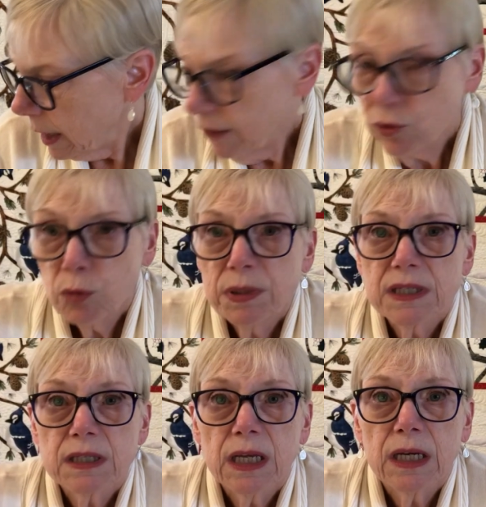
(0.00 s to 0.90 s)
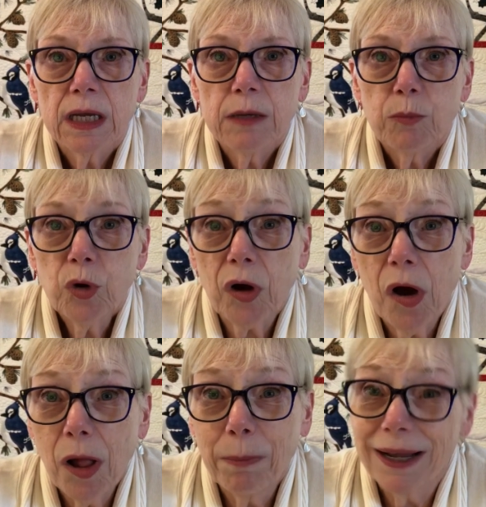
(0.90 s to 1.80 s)
I have no business getting any more
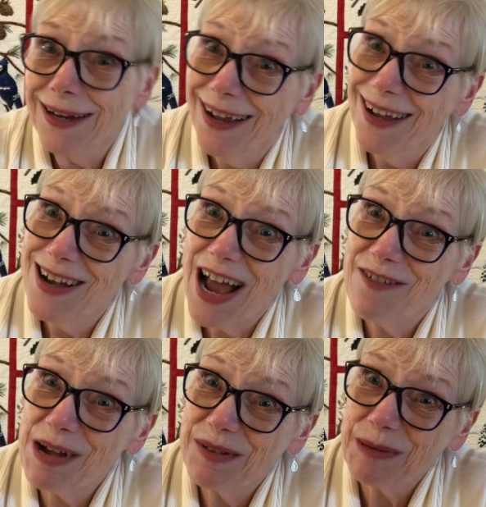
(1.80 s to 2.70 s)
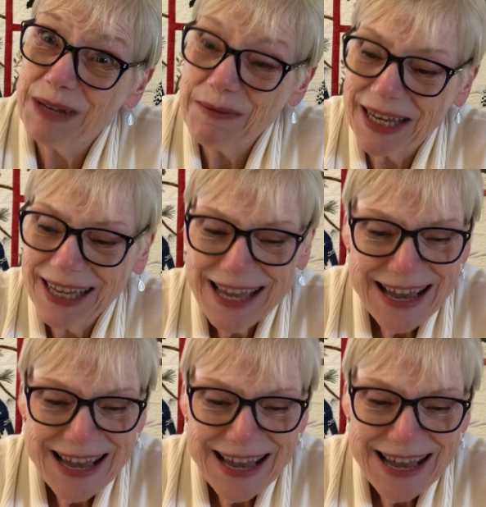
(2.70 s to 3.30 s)
haul, but I've got some coming.